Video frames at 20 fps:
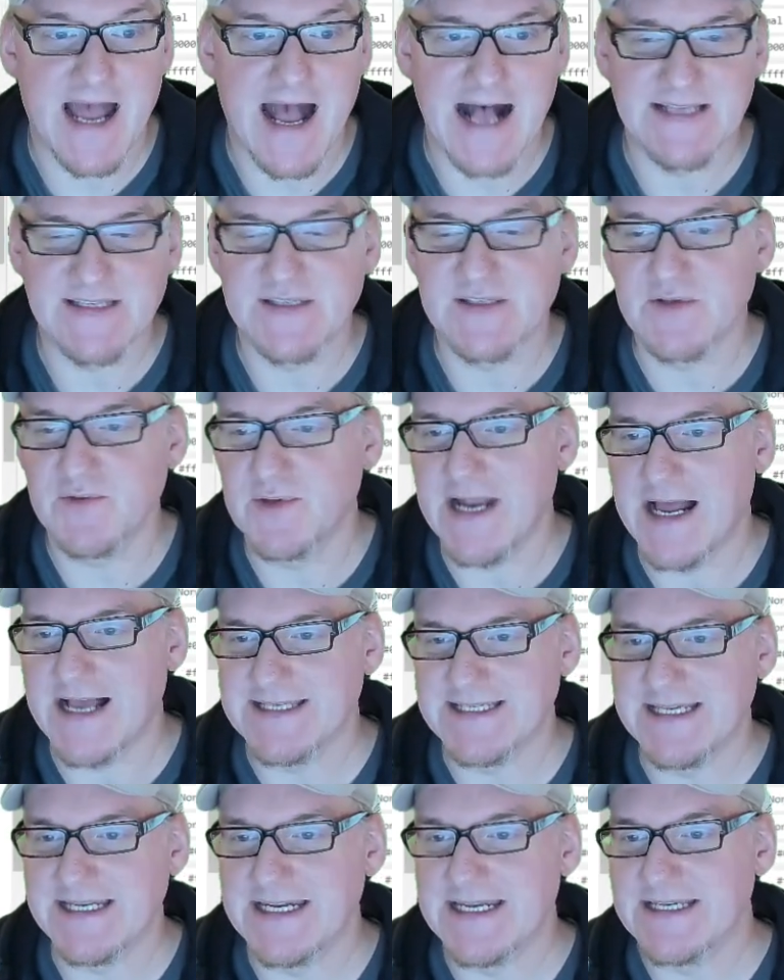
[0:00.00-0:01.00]
as soon
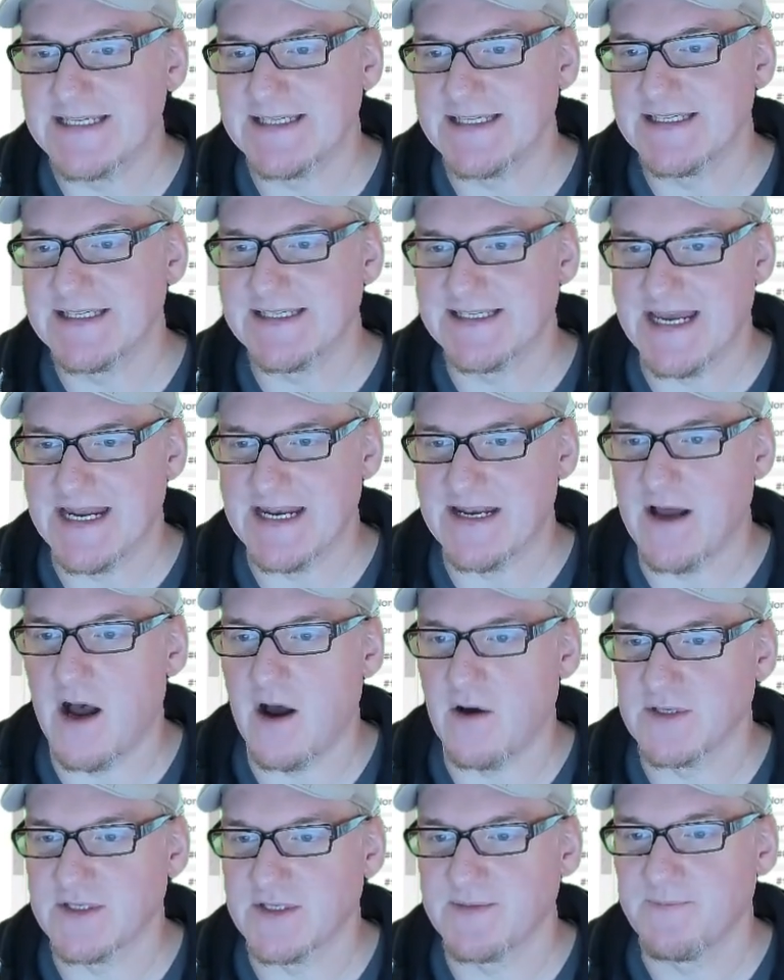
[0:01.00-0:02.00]
as it is sent
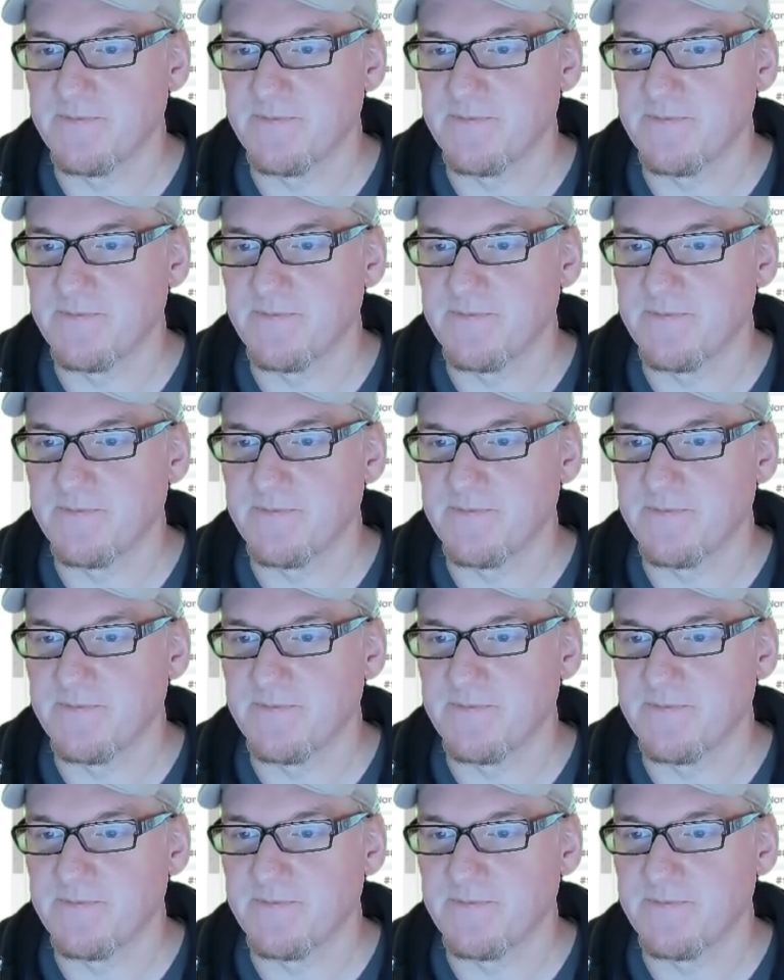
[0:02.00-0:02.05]
out.